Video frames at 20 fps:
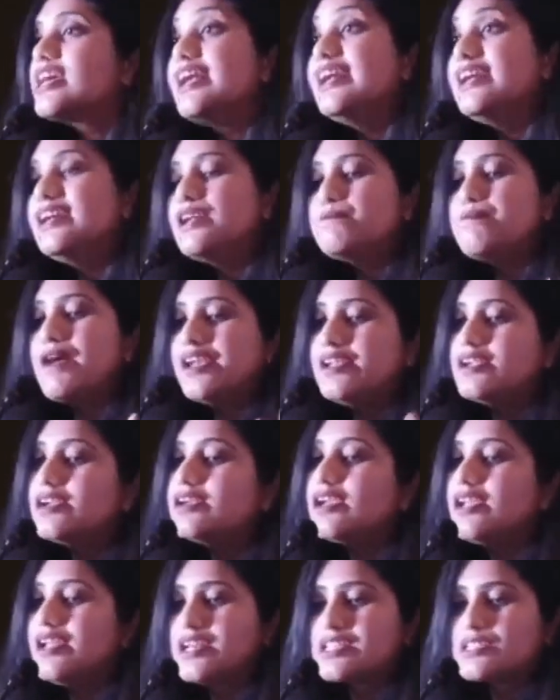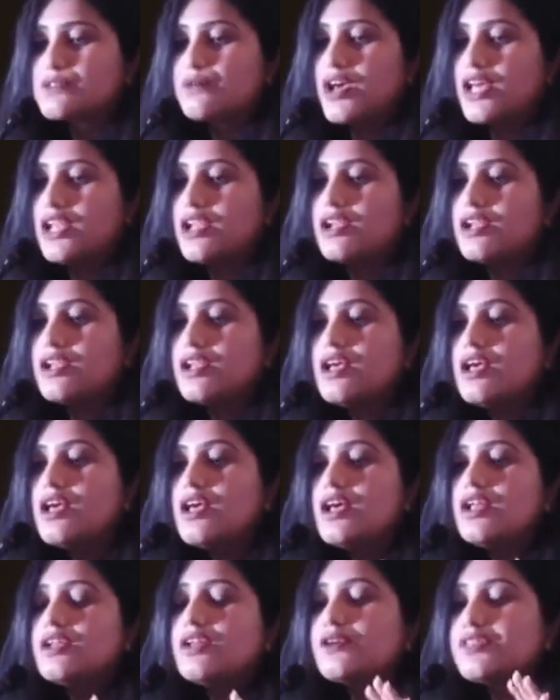independently as well.
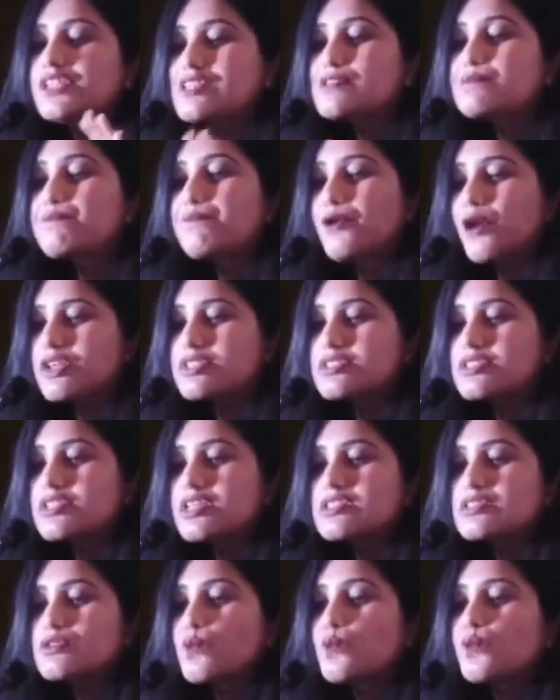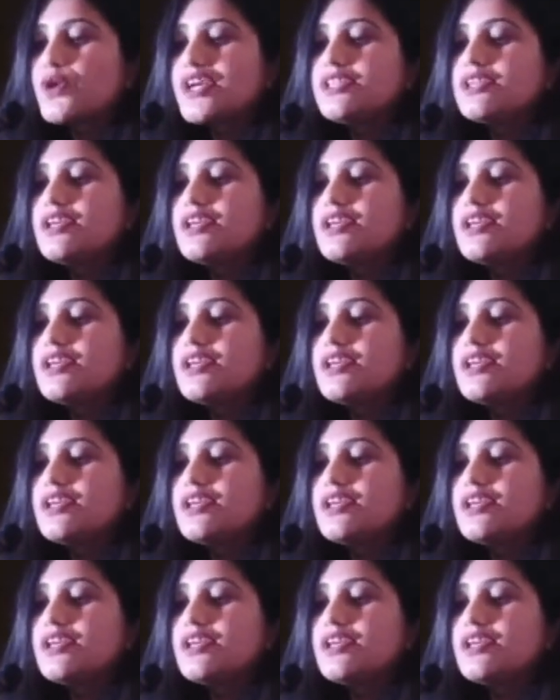Now, this process with